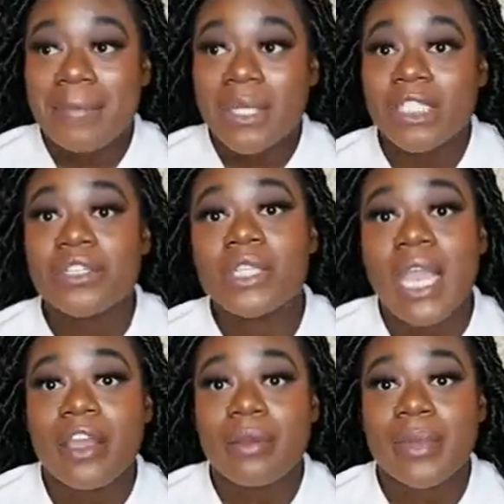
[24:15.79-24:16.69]
She was
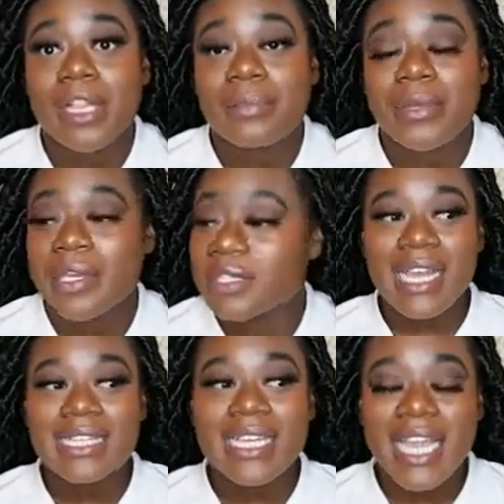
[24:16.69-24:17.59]
getting her belly pierced.
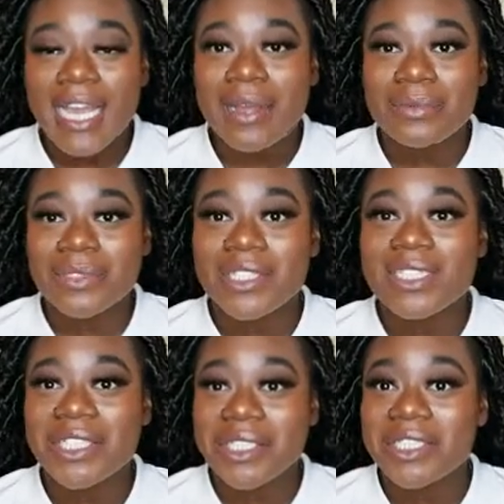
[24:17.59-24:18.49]
Like, damn, so the
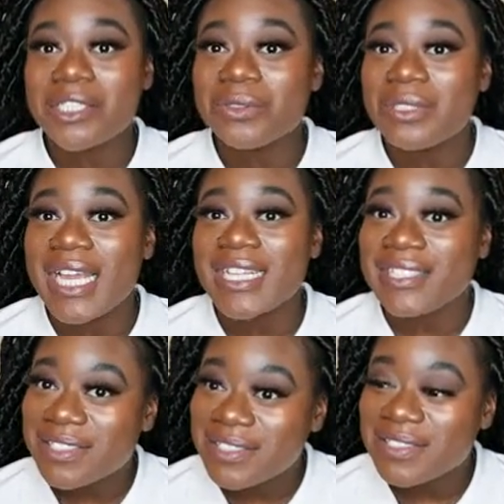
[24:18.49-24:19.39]
deal is 2
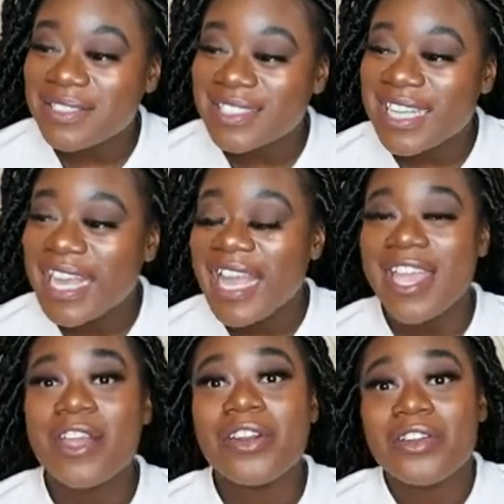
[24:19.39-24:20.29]
tattoos.
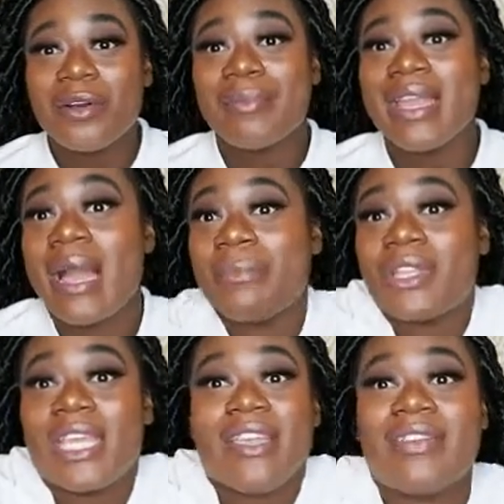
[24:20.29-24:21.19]
And you already know me, I'm
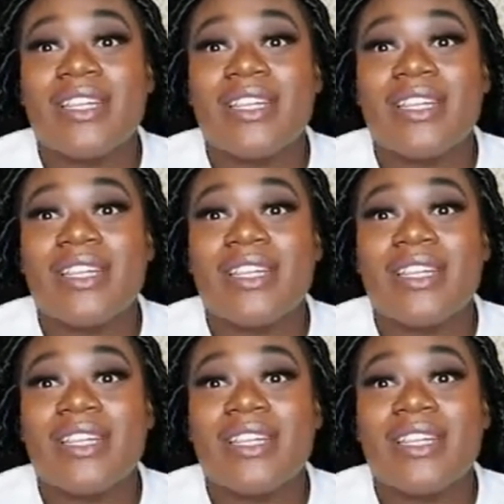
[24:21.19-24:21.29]
with even